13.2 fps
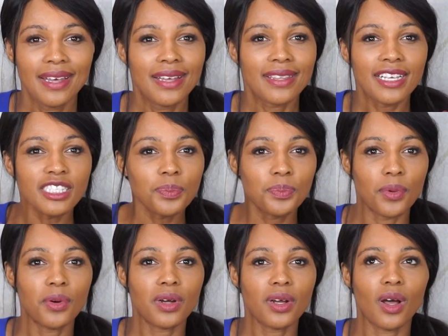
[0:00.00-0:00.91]
This
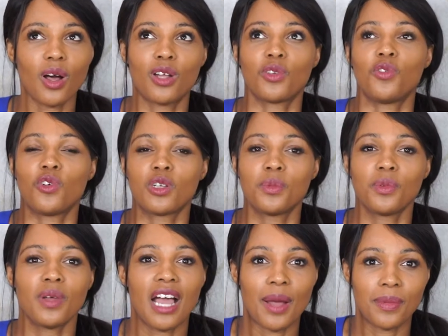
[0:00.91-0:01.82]
book on
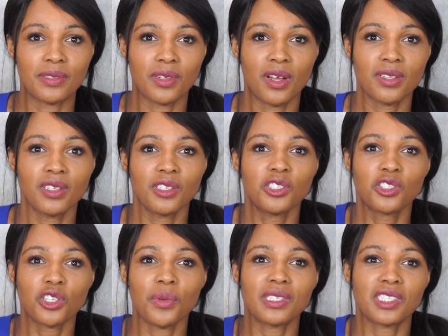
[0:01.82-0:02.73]
Audible, Amazon,
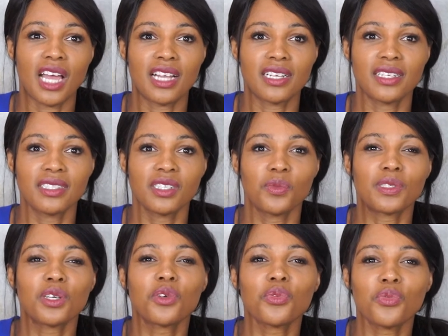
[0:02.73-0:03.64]
Stoic Challenge,
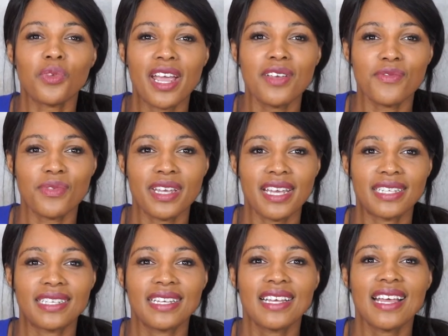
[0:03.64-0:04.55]
was a great
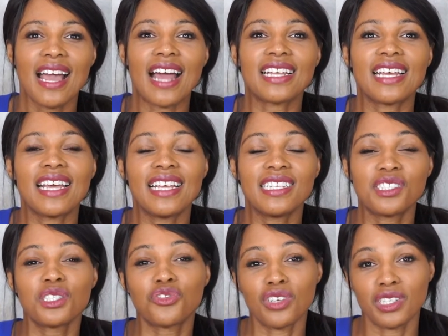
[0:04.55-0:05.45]
read and an
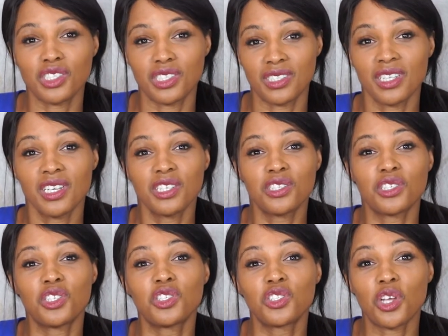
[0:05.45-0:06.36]
introduction to
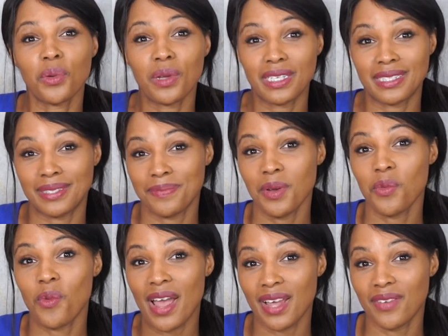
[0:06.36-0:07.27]
the
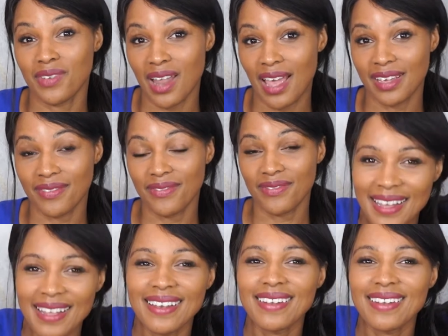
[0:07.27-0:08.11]
Stoicism way of life.